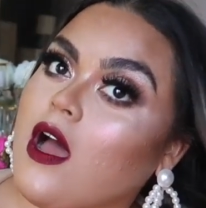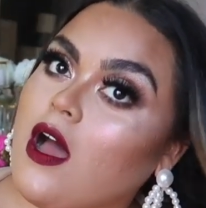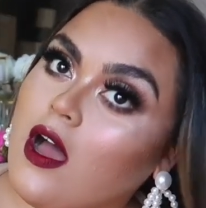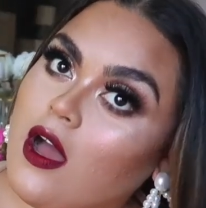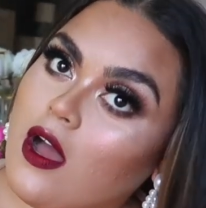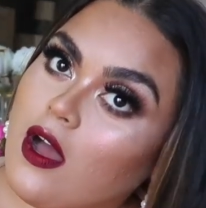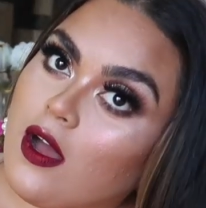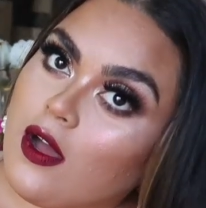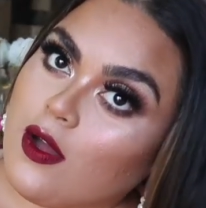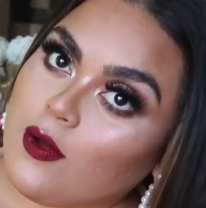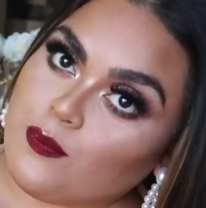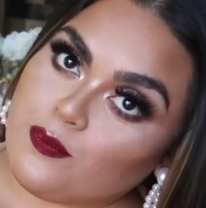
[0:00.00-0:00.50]

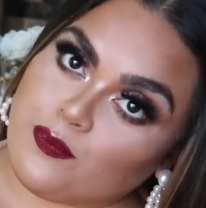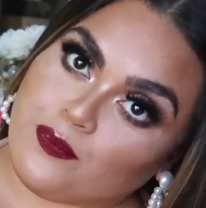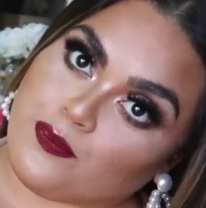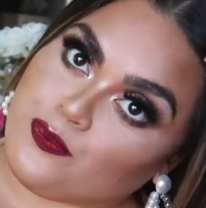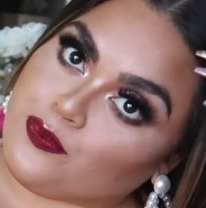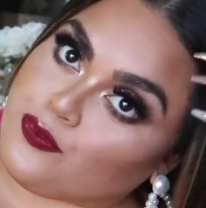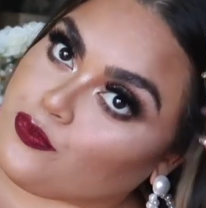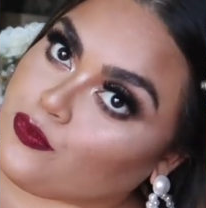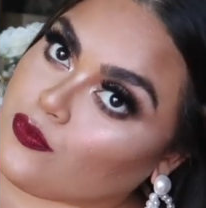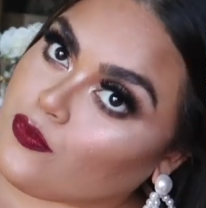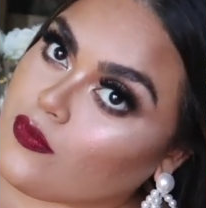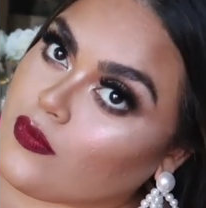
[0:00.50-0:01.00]

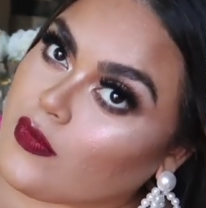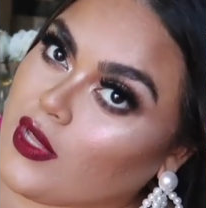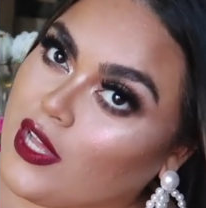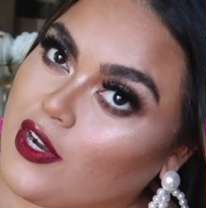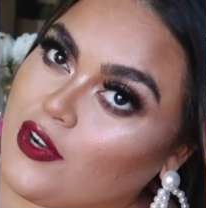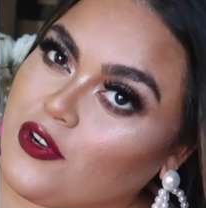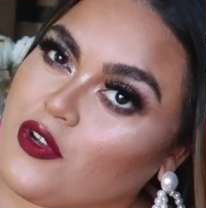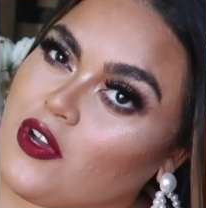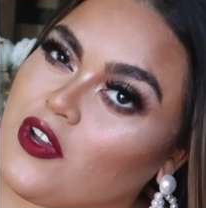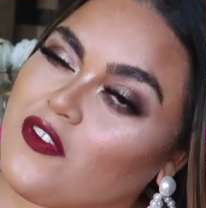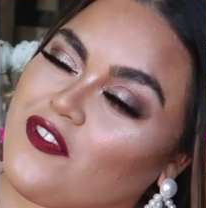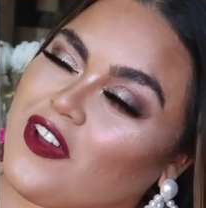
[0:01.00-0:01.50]
um i
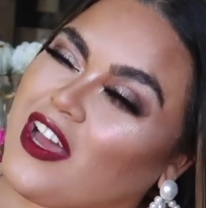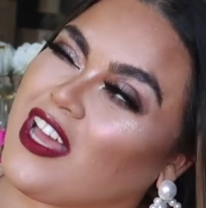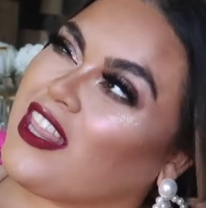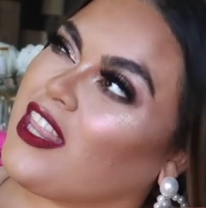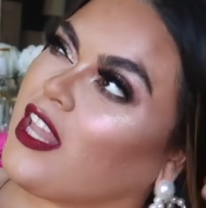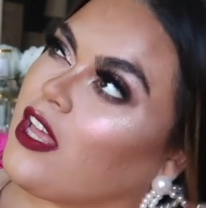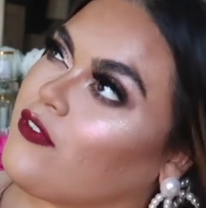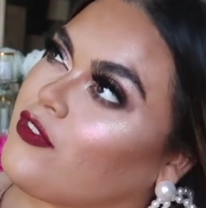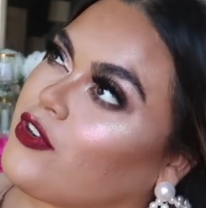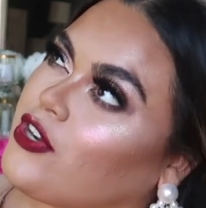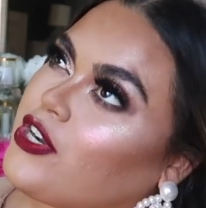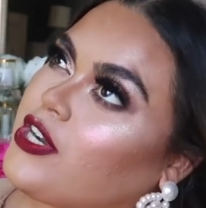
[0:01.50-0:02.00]
don't know if i
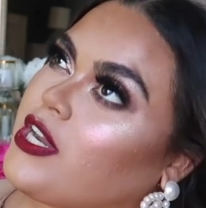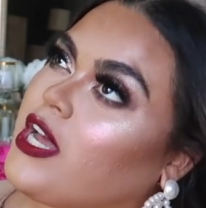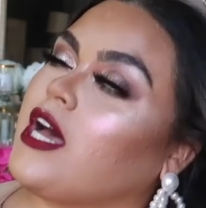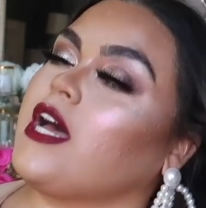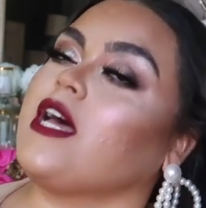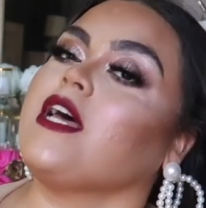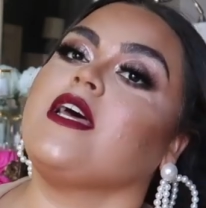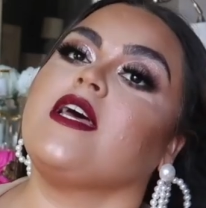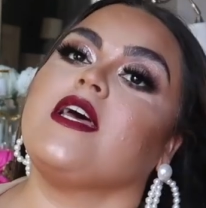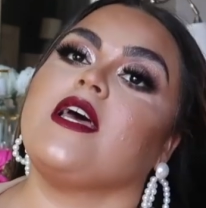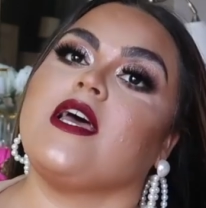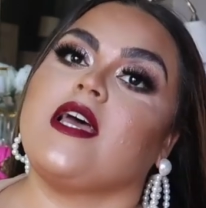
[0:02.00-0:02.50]
love it or
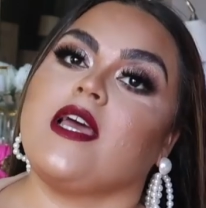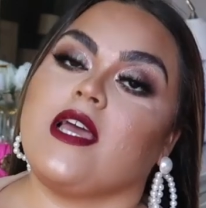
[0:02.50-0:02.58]
not